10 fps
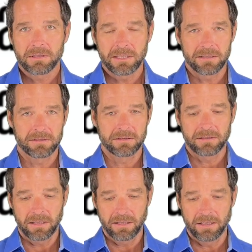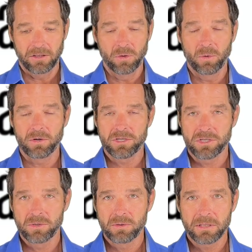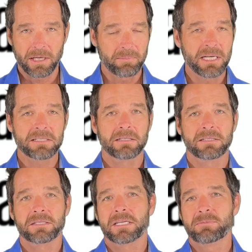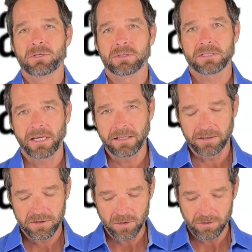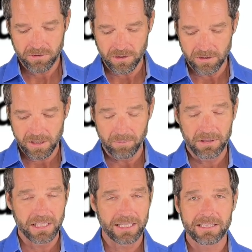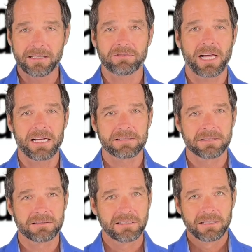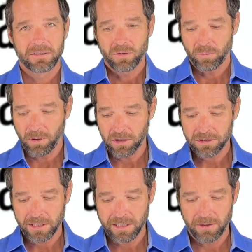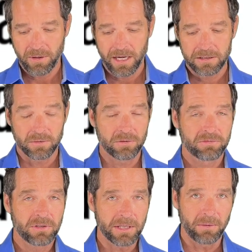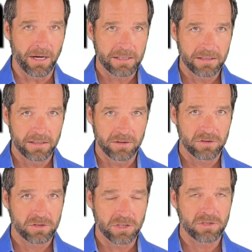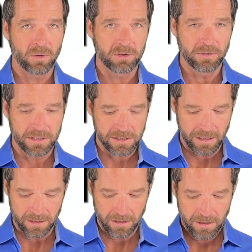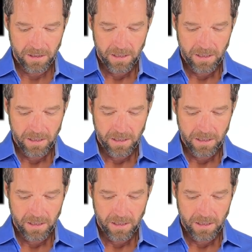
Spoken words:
It doesn't engorge you. It basically just keeps you extended. So if you're completely flaccid or partially erect or fully erect, it'll just hold you extended.